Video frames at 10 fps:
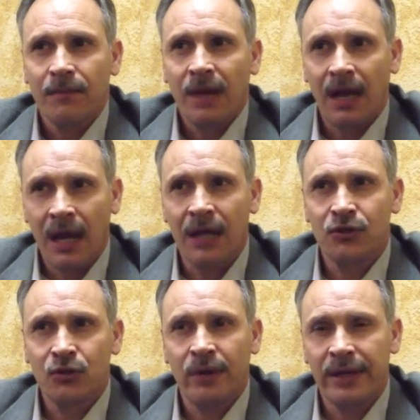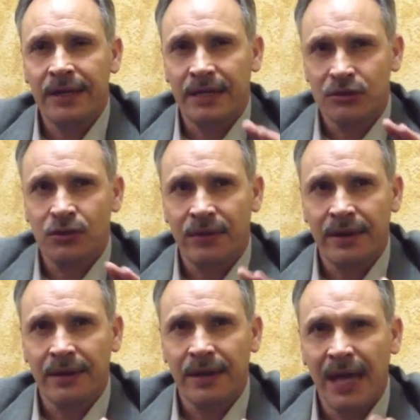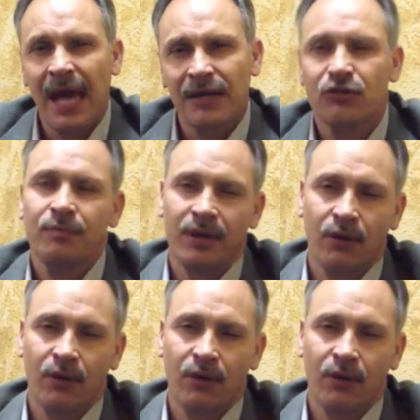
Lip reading: a lot to it, and so it has to be